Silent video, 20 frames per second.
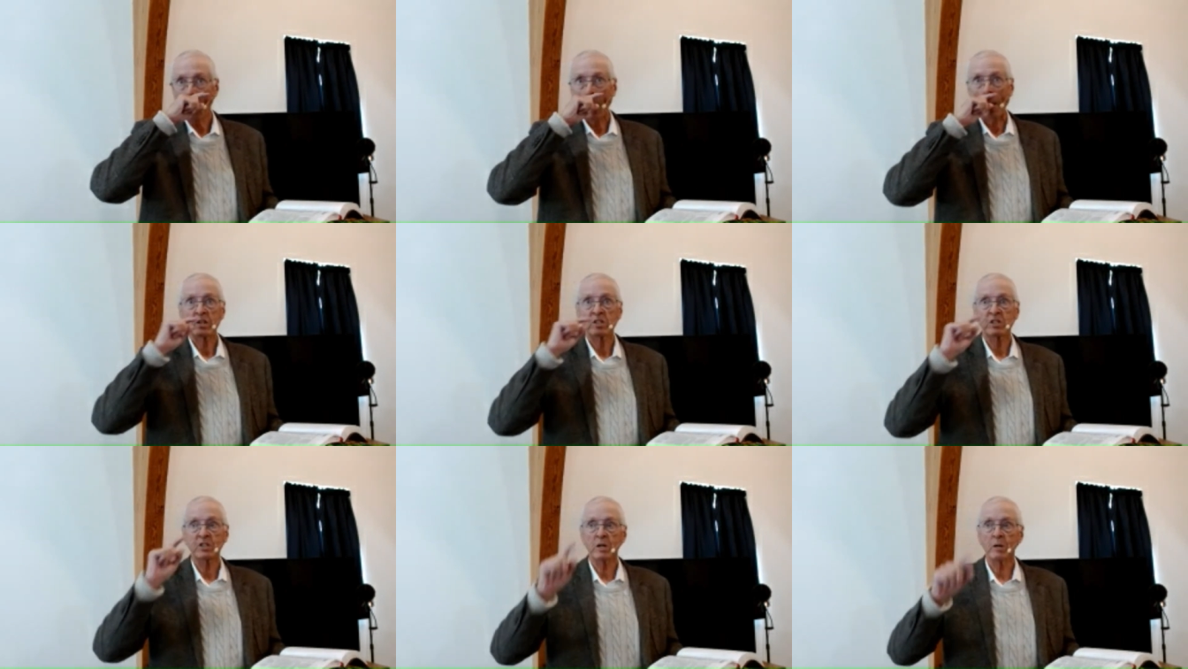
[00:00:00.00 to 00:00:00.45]

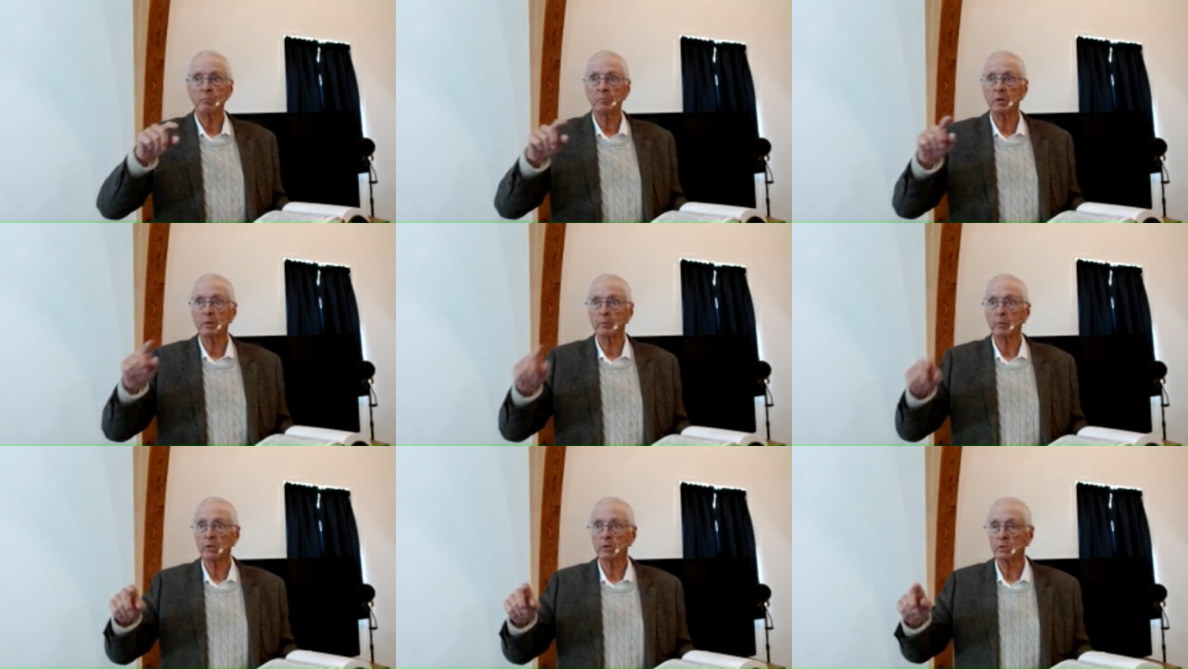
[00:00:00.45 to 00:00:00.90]
some
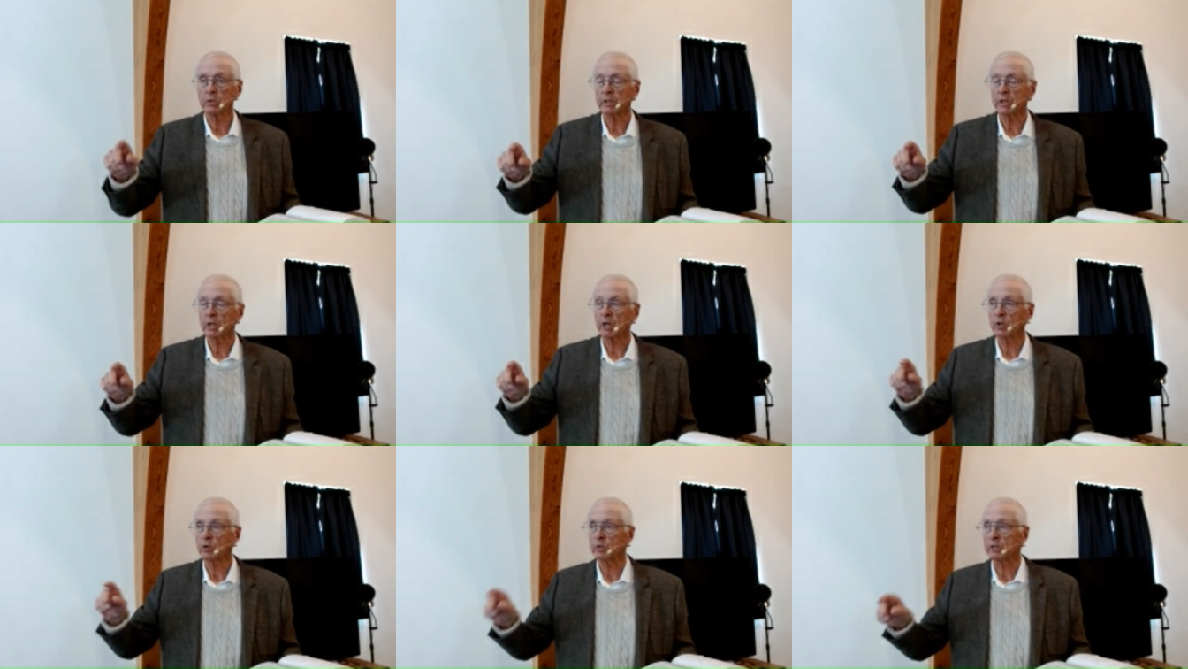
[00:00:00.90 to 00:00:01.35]

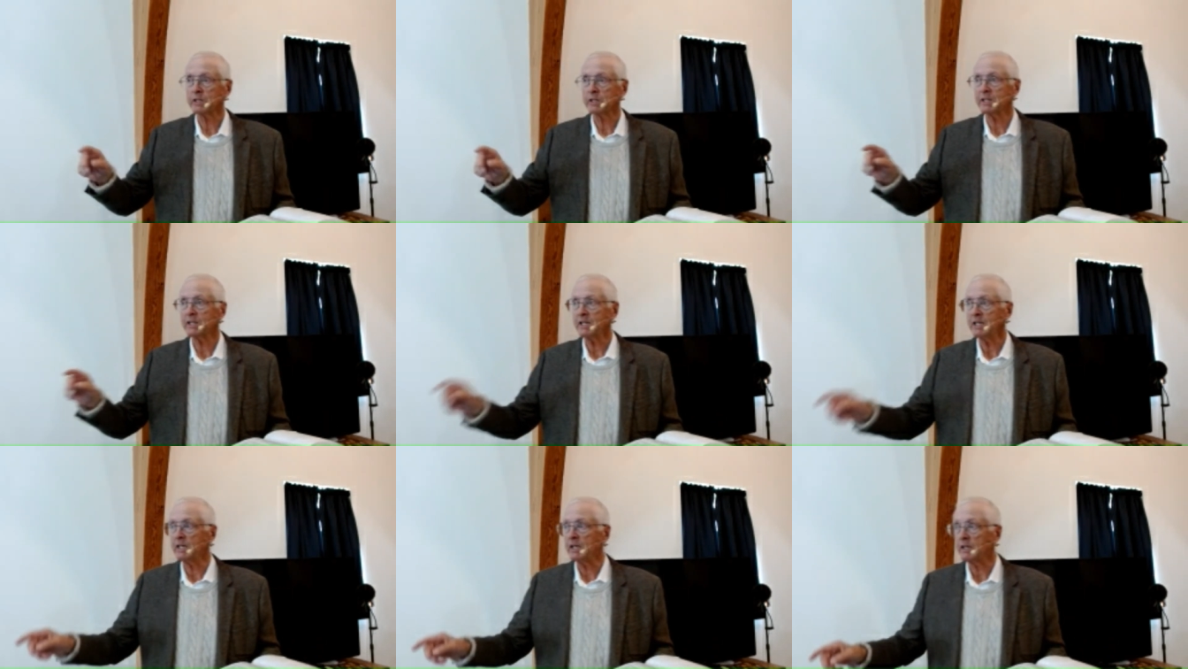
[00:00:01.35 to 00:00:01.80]
biblical
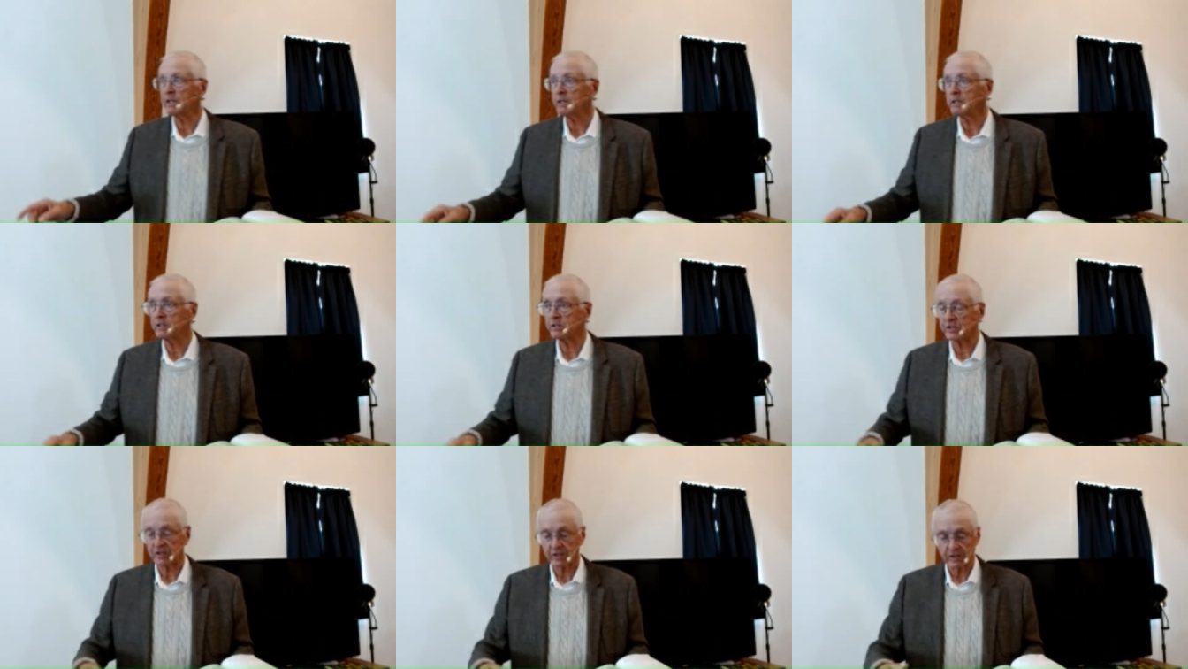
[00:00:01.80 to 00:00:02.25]
critique
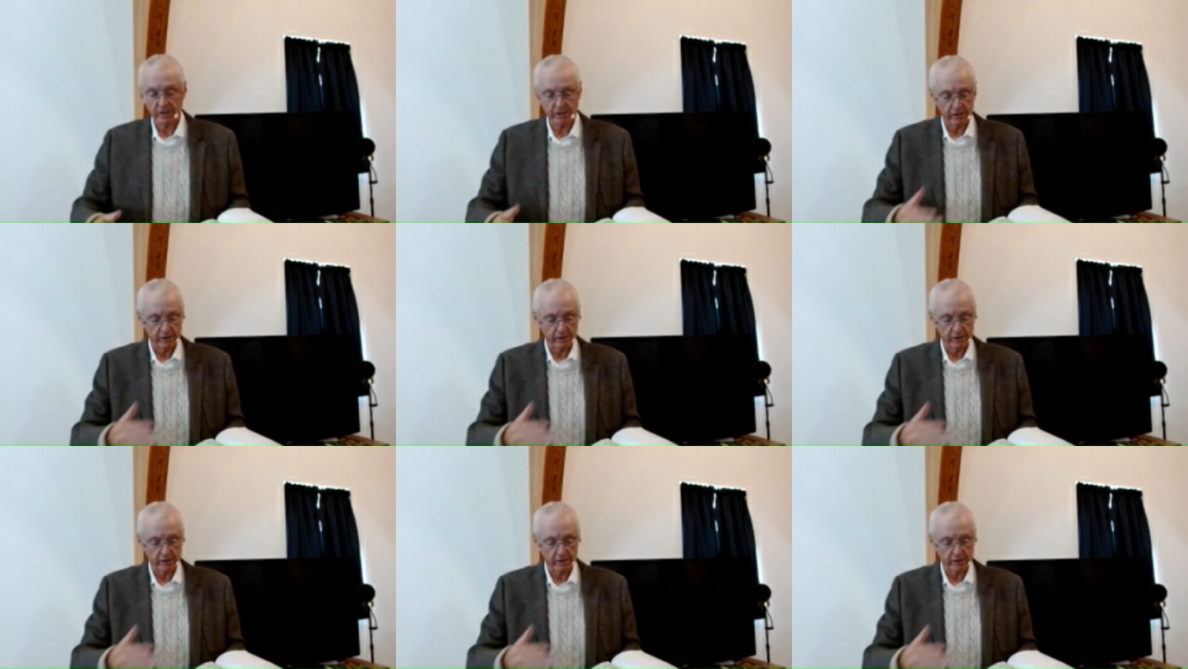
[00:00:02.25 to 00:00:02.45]
is,